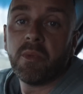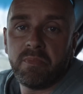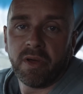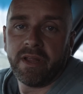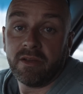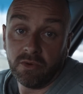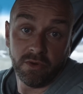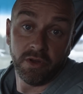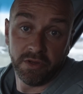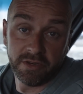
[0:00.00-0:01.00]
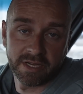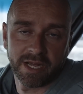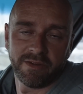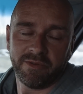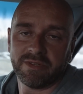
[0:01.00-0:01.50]
the bonnet, or hood,
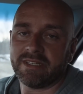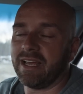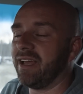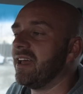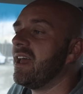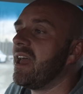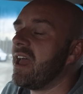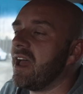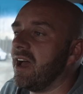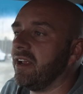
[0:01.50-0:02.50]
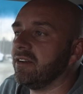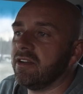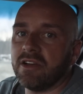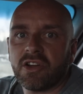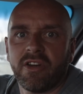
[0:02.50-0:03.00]
however you want to say it, and
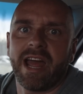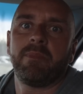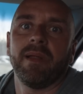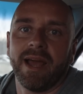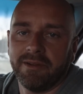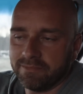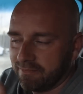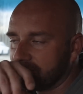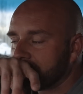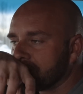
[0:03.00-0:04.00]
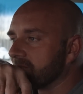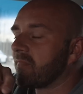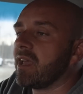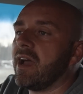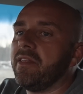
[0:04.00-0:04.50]
got an apple out.
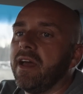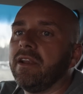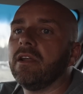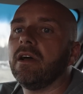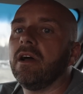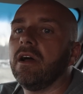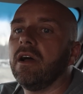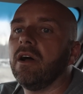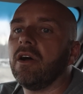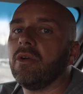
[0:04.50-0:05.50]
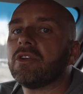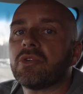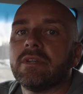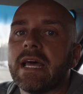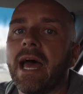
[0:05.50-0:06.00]
And then all I
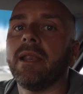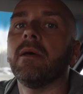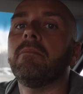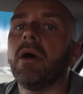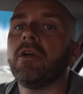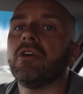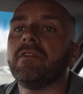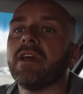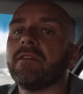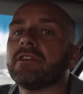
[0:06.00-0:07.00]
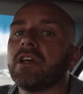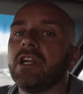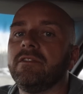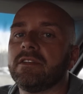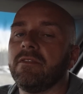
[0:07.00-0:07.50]
saw was his head poke over the other
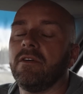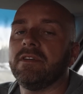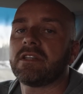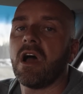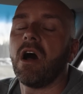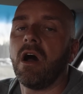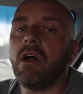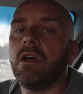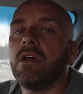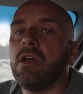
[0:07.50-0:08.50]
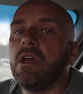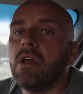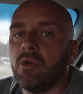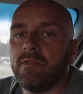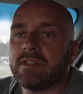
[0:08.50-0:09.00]
side of his car
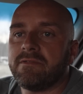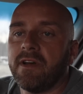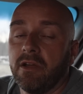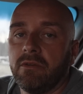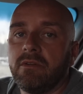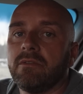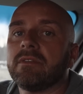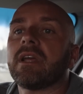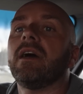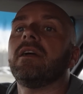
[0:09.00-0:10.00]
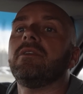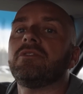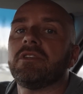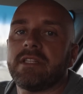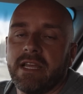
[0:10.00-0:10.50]
with his phone, and he
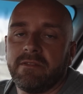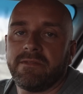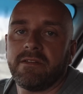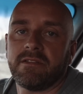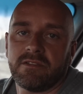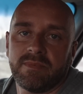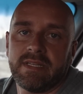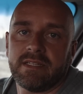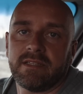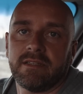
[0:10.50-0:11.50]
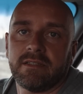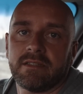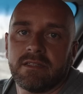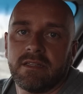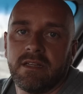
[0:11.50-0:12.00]
was just taking photos from a distance.